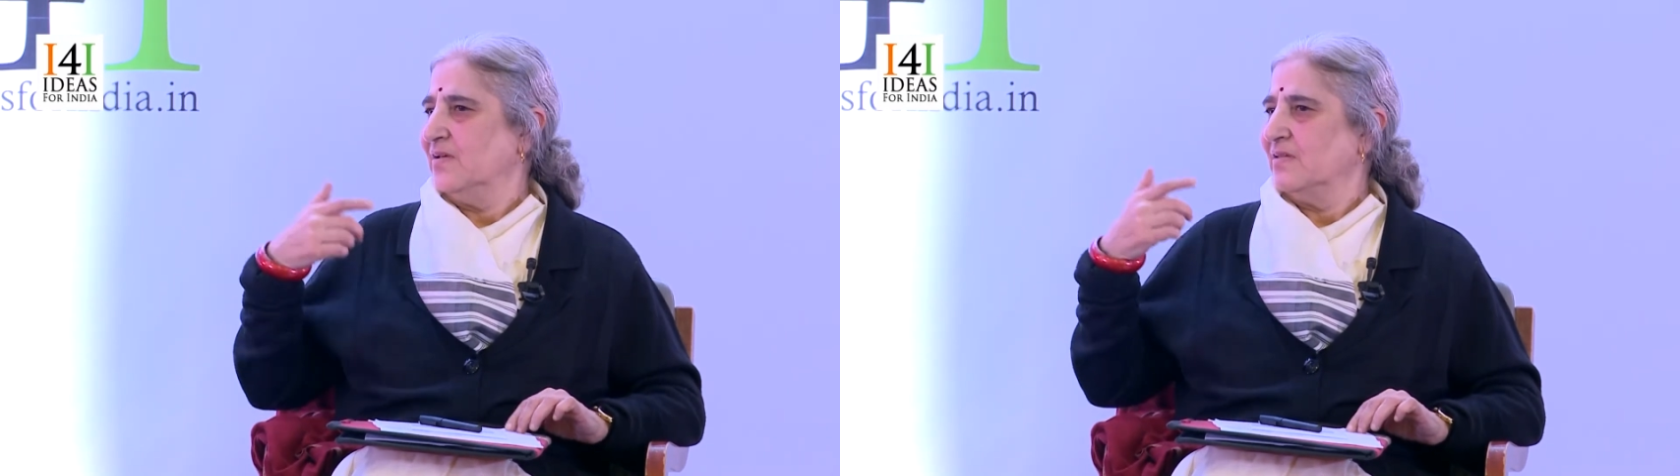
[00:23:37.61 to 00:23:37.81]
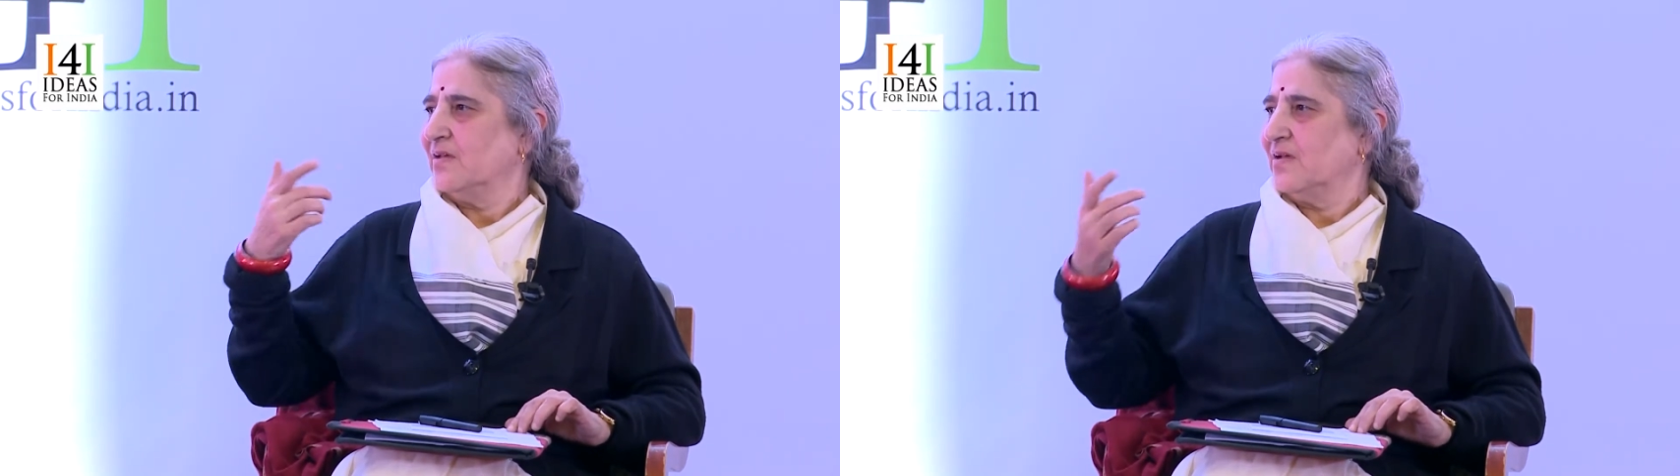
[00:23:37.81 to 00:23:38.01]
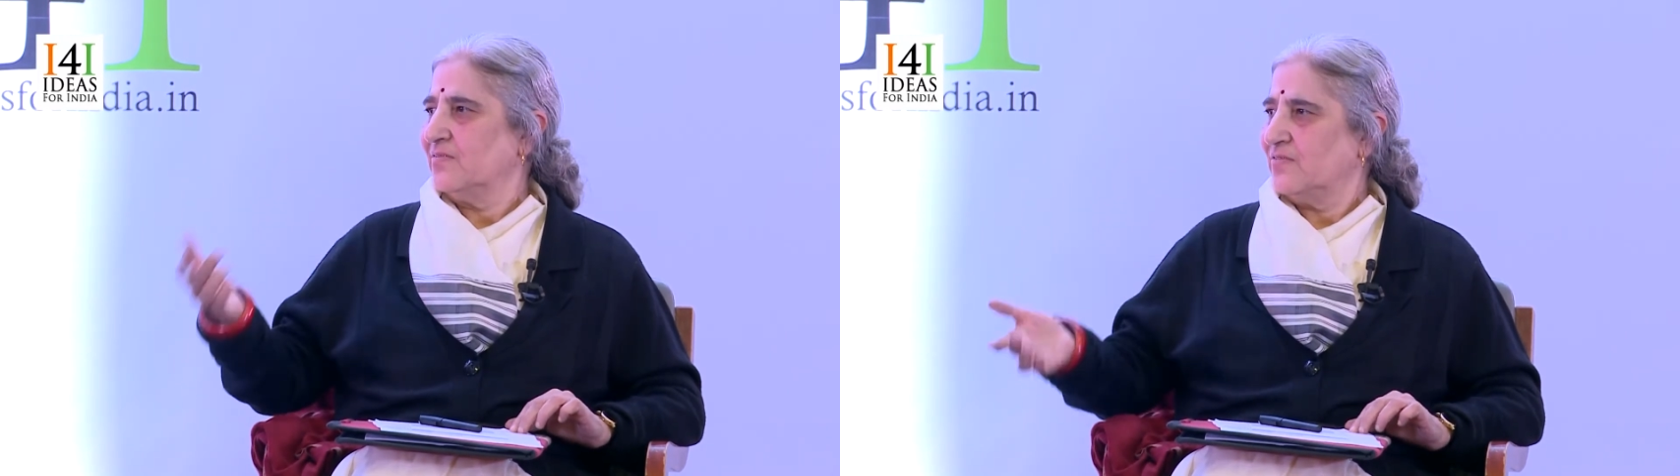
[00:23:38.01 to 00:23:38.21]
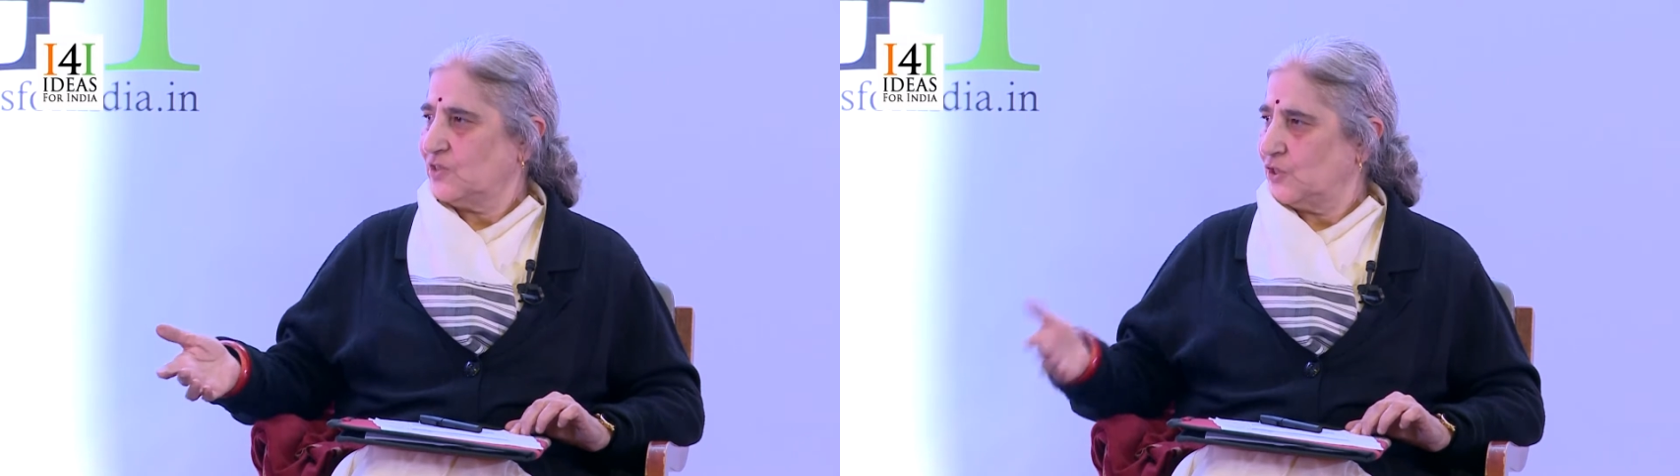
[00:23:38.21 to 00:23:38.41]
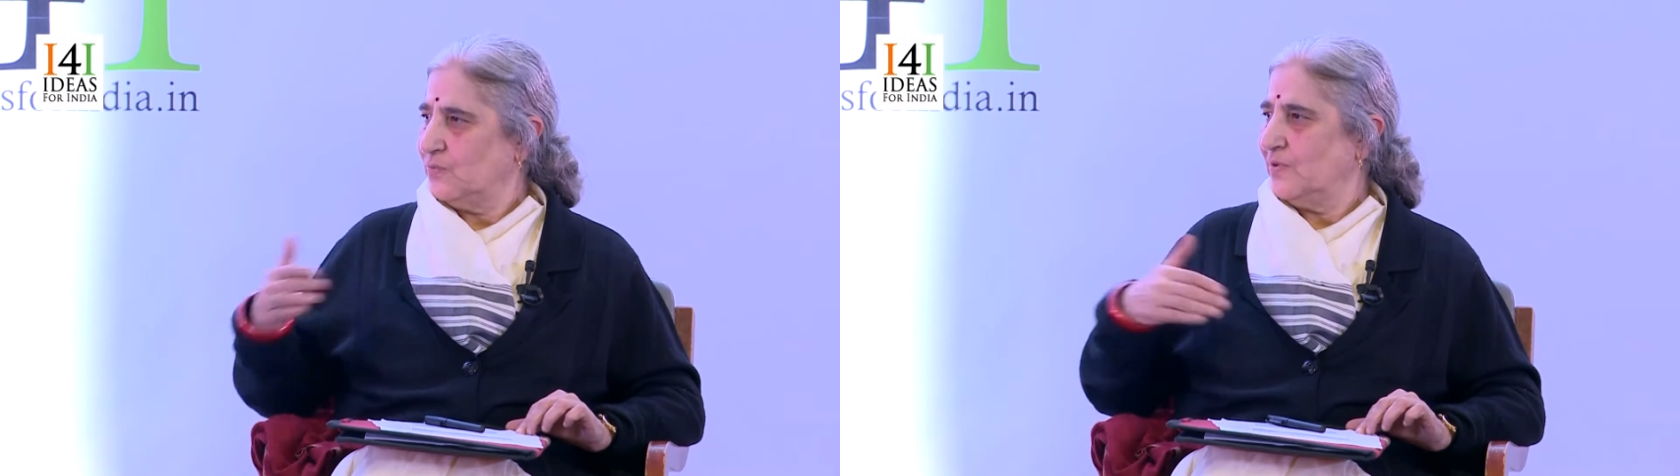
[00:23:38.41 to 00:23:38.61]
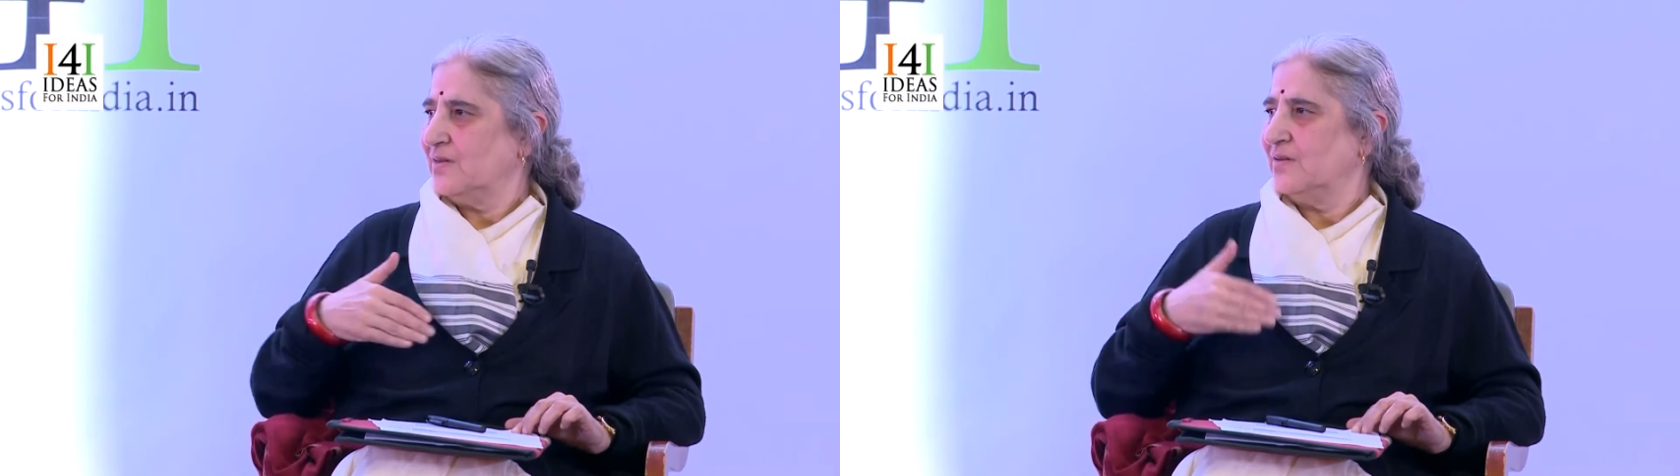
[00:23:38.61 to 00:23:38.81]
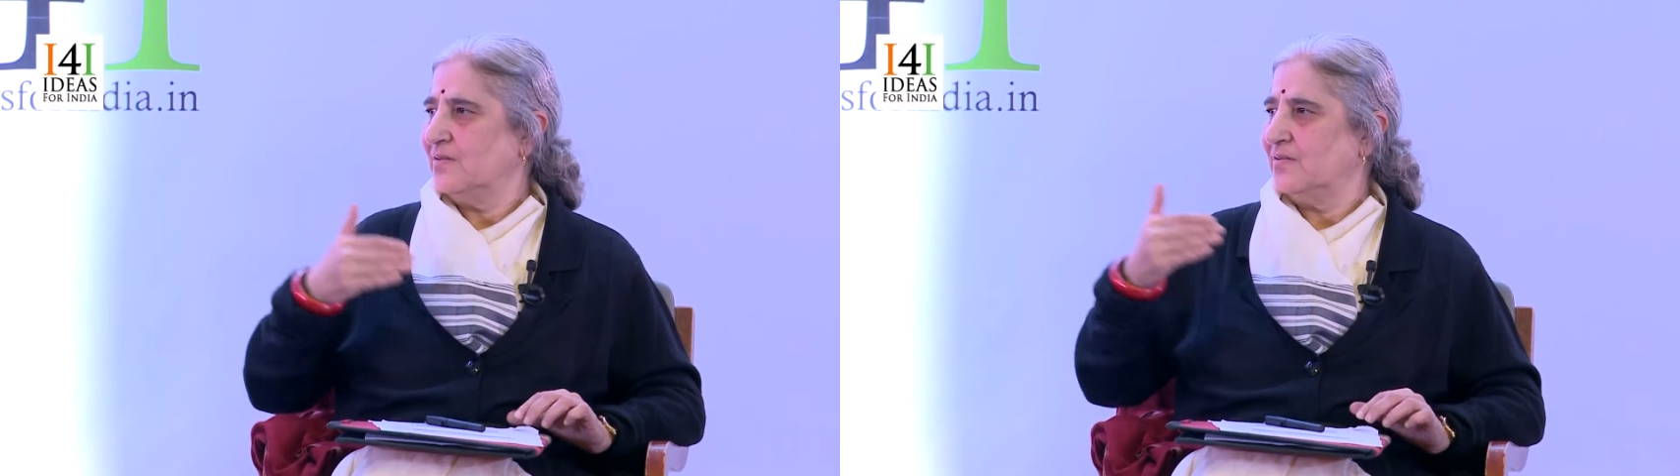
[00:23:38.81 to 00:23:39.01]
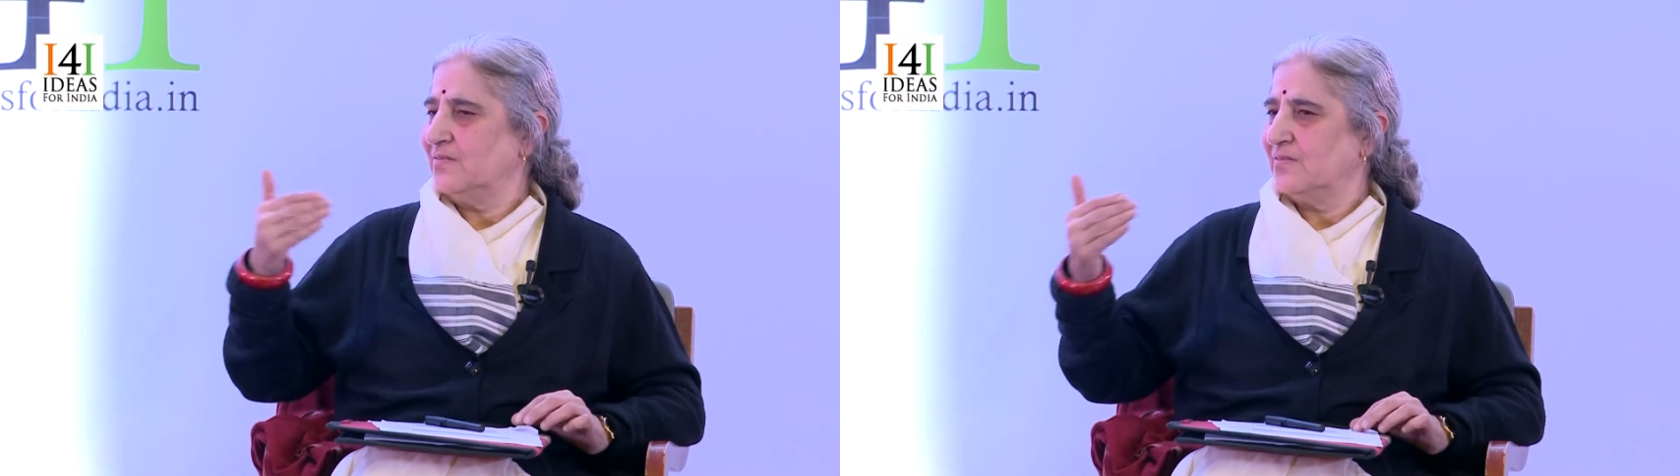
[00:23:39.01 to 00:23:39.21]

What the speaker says: the construction workers,